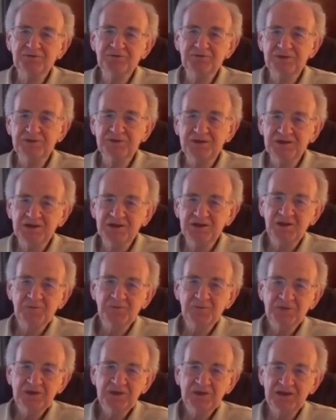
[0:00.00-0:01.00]
the
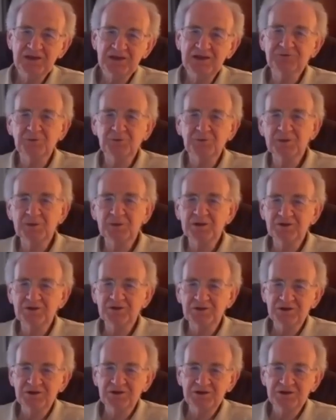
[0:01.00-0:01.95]
$11 million